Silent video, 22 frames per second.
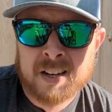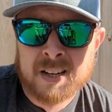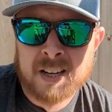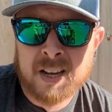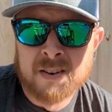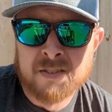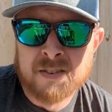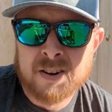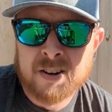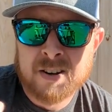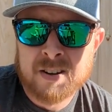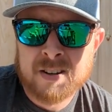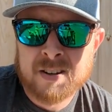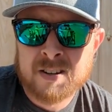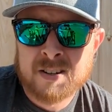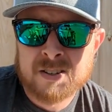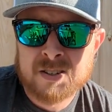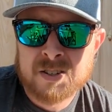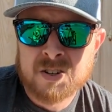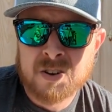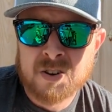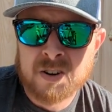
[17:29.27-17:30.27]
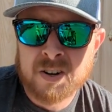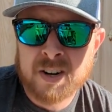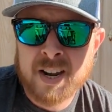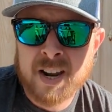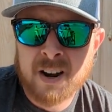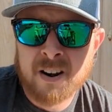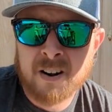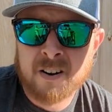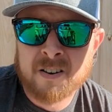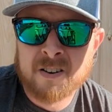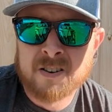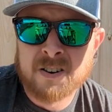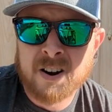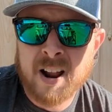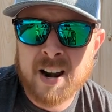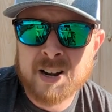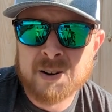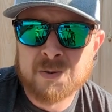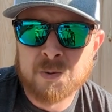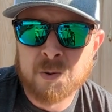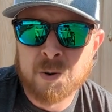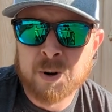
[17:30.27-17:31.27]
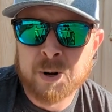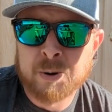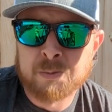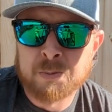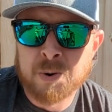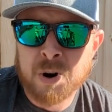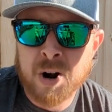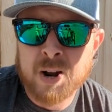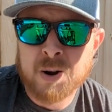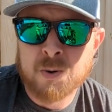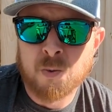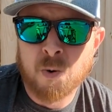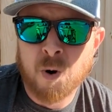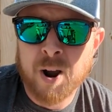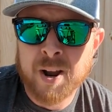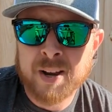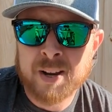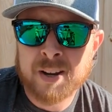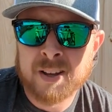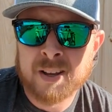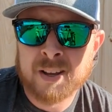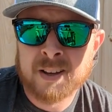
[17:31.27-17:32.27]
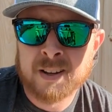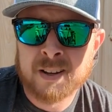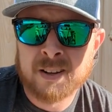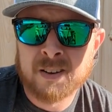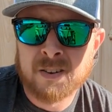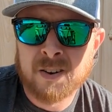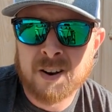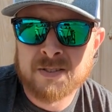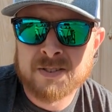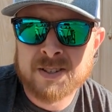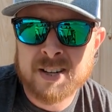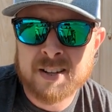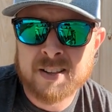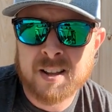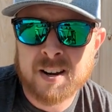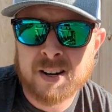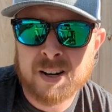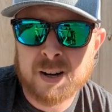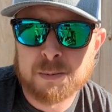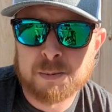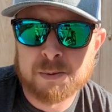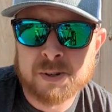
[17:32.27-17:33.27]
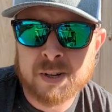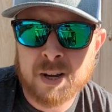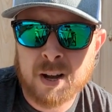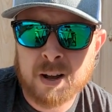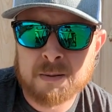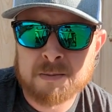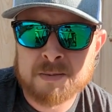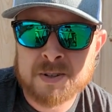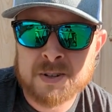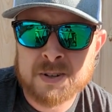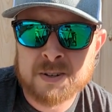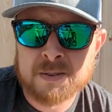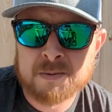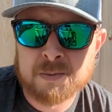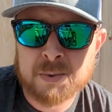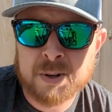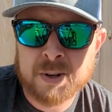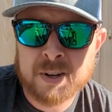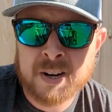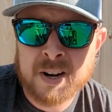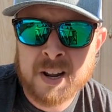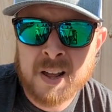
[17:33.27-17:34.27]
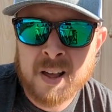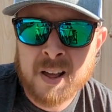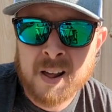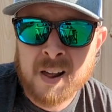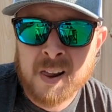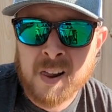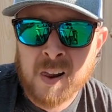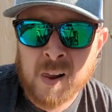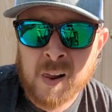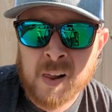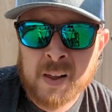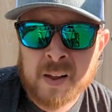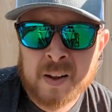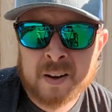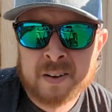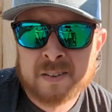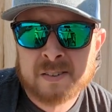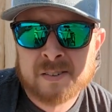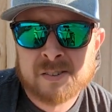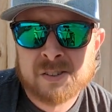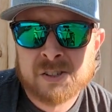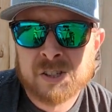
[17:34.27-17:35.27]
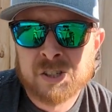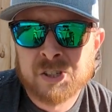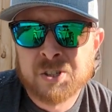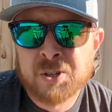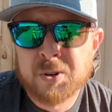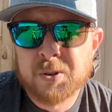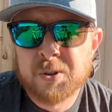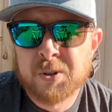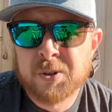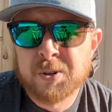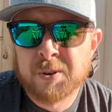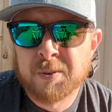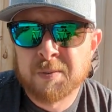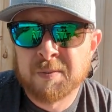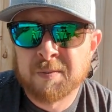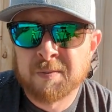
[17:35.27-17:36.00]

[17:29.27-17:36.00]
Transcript: Give it a certain character. I didn't want it bright white. I've said that a couple times, but just show you,